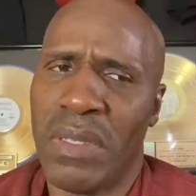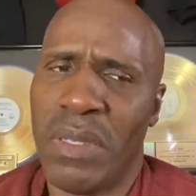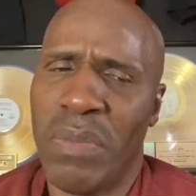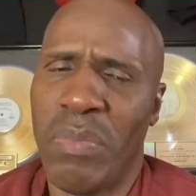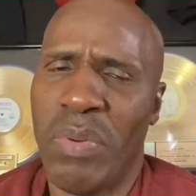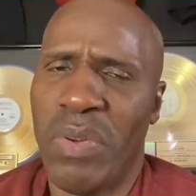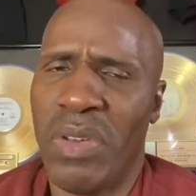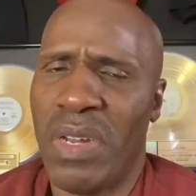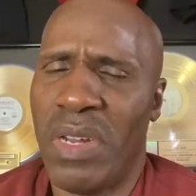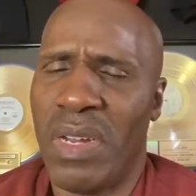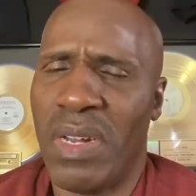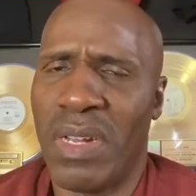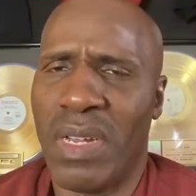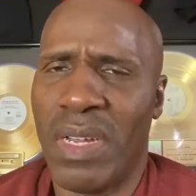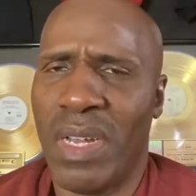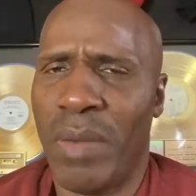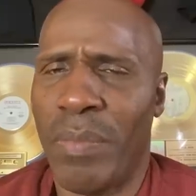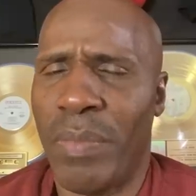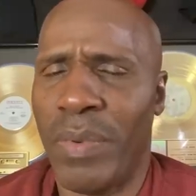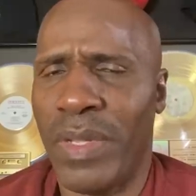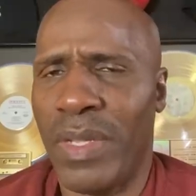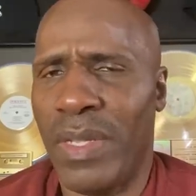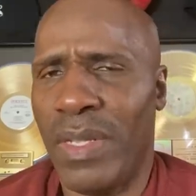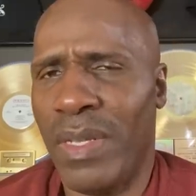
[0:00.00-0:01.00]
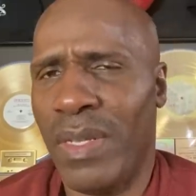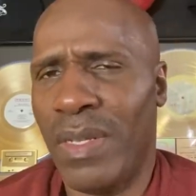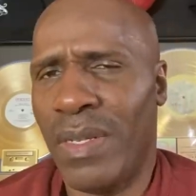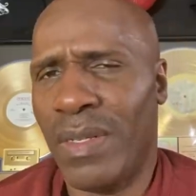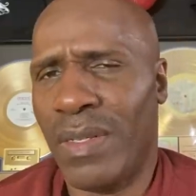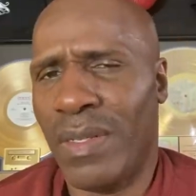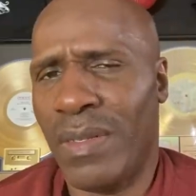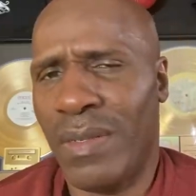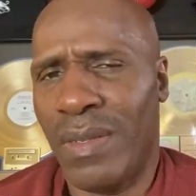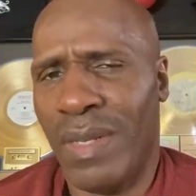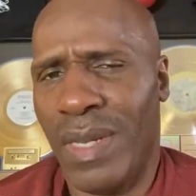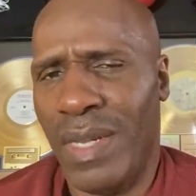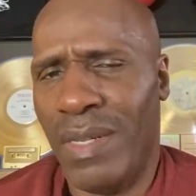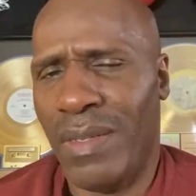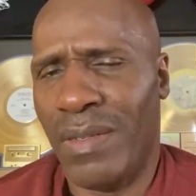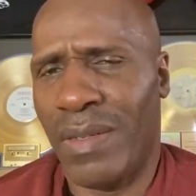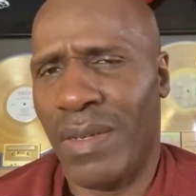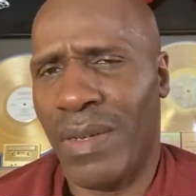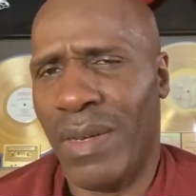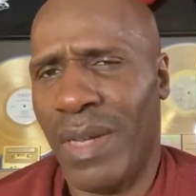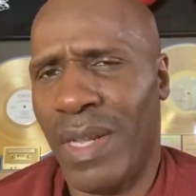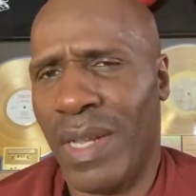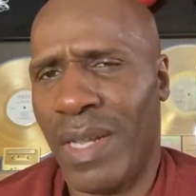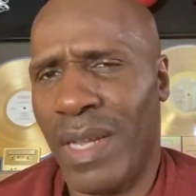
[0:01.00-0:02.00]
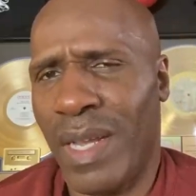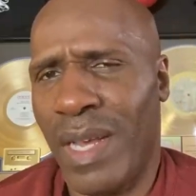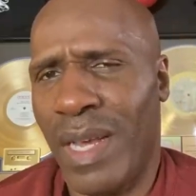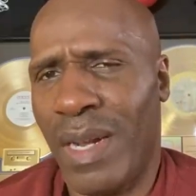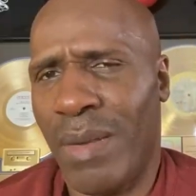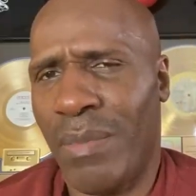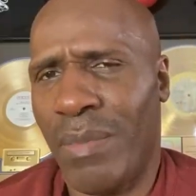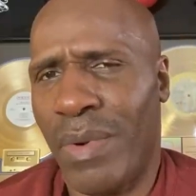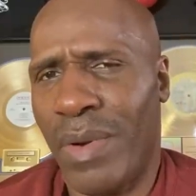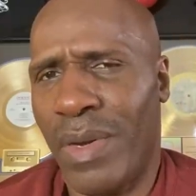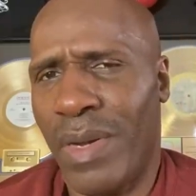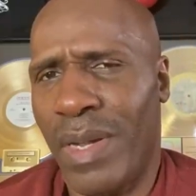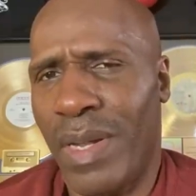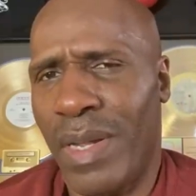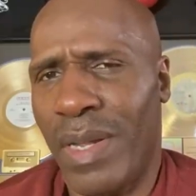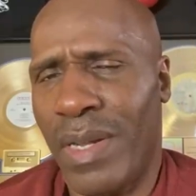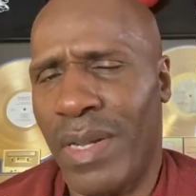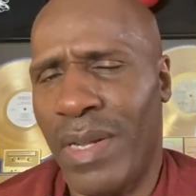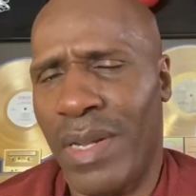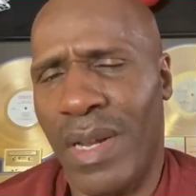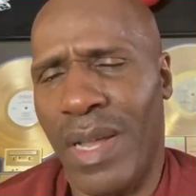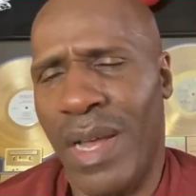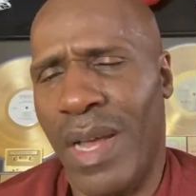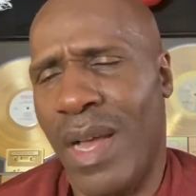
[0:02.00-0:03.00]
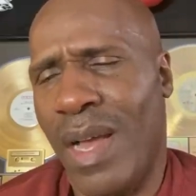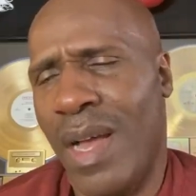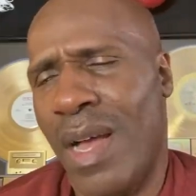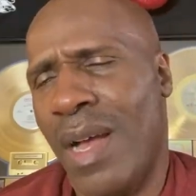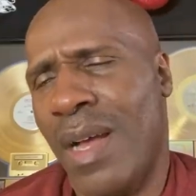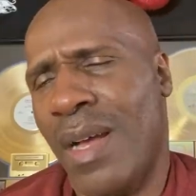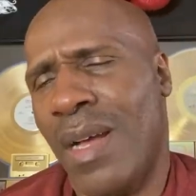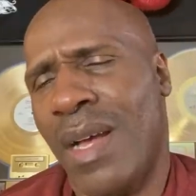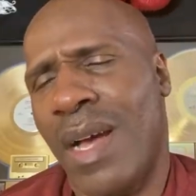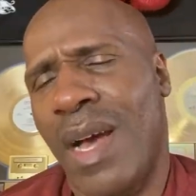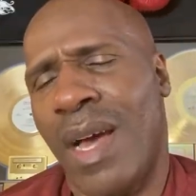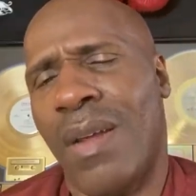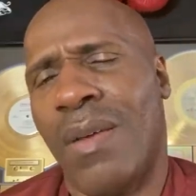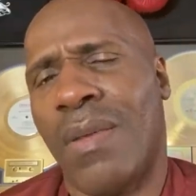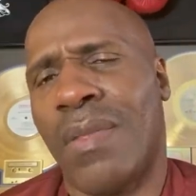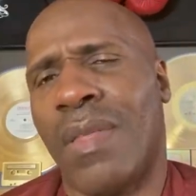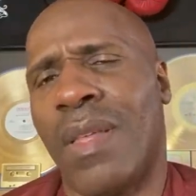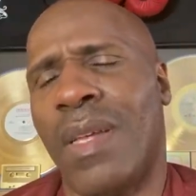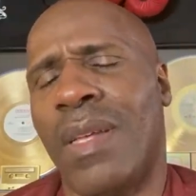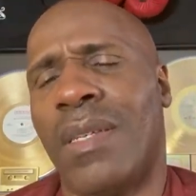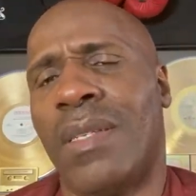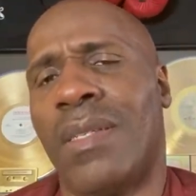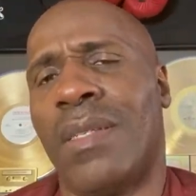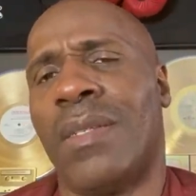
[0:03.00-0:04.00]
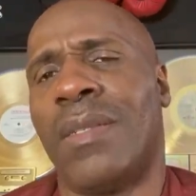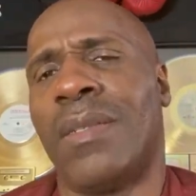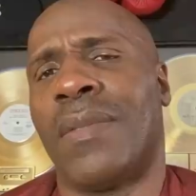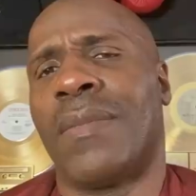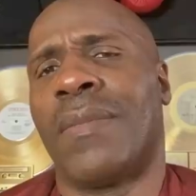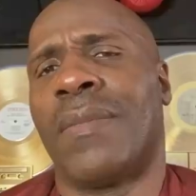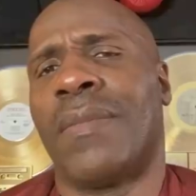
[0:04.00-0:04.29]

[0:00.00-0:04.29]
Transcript: You put in a couple of years, do they deserve that kind of bread? Nah, I don't think so.